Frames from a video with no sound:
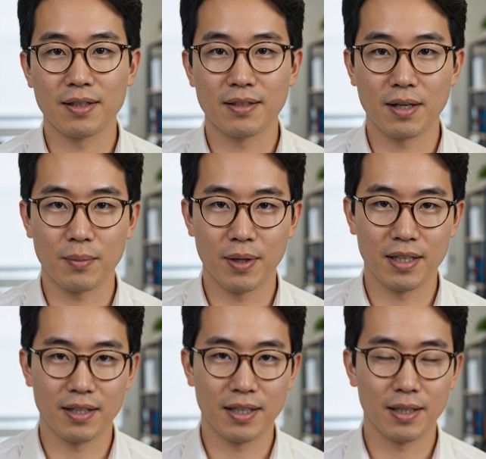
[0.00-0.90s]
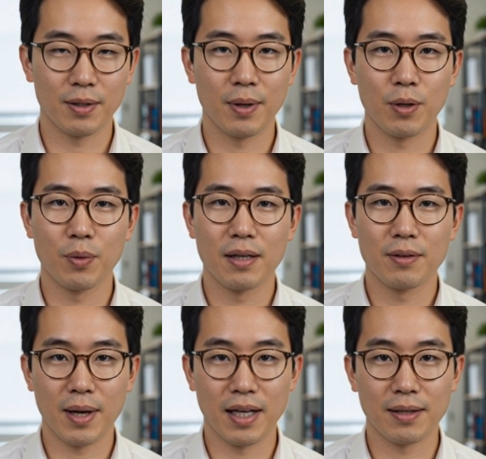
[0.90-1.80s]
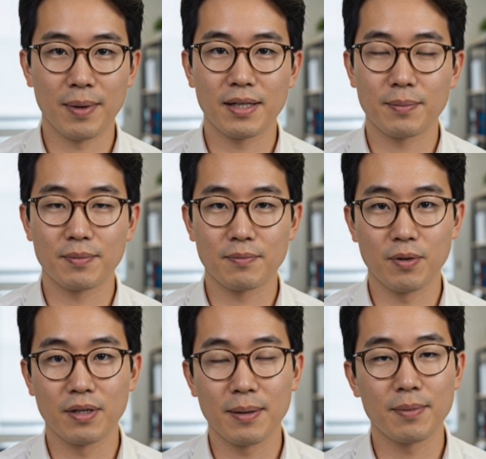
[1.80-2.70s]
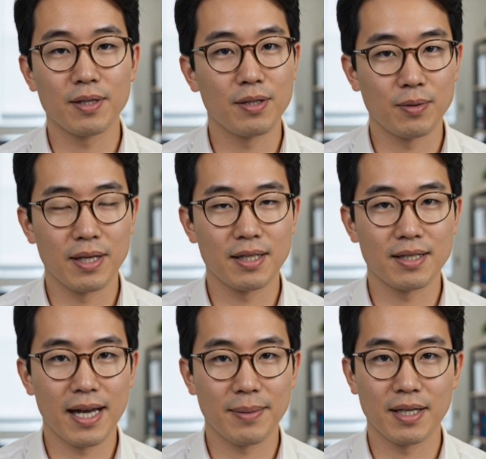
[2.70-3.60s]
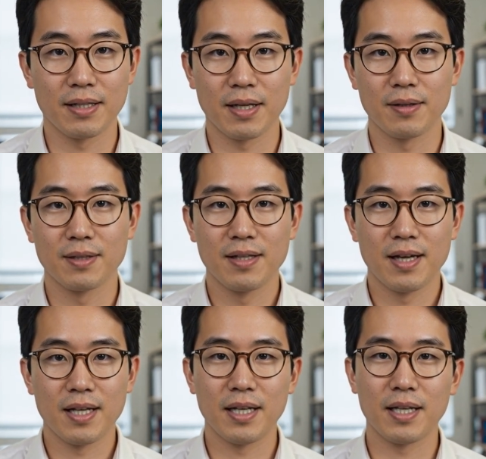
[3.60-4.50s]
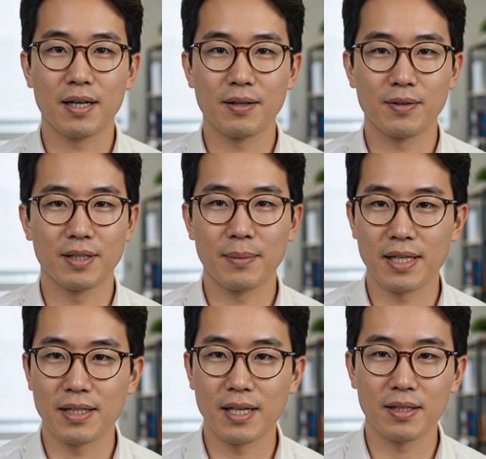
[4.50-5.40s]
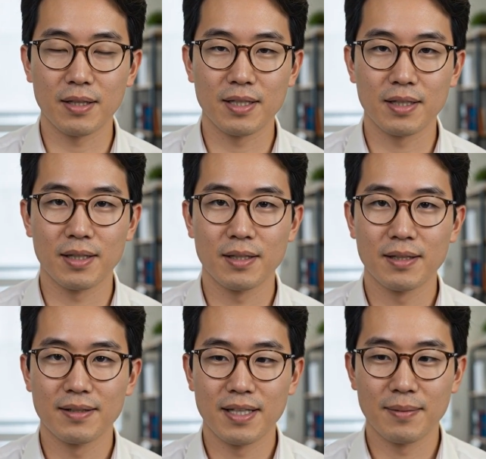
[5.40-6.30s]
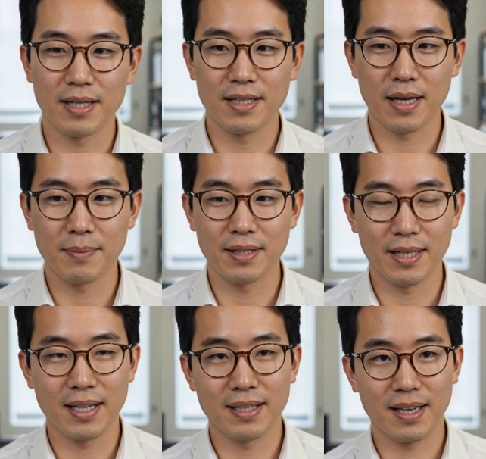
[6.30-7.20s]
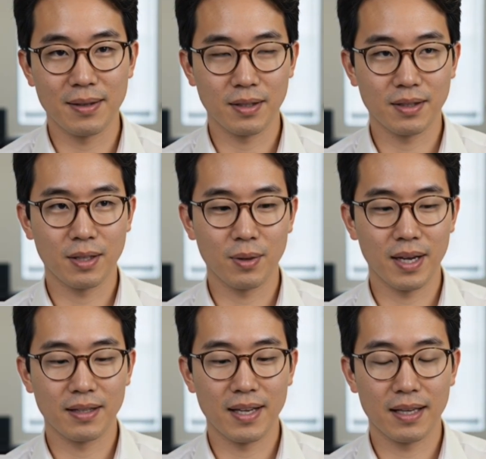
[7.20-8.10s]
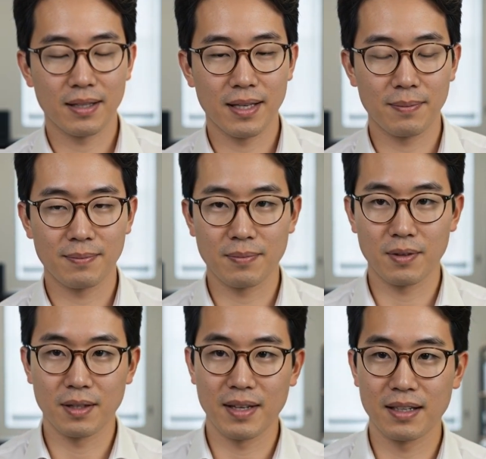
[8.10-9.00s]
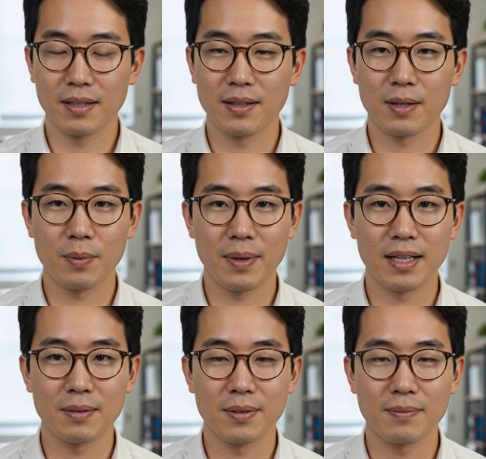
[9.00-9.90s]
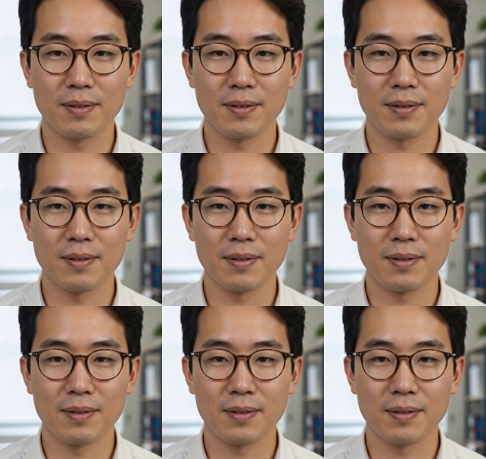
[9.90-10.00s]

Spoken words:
thermal energy to spread away from hotspots before temperatures reach damaging levels. For semiconductor engineers, this makes diamond an exceptionally attractive candidate for advanced thermal management.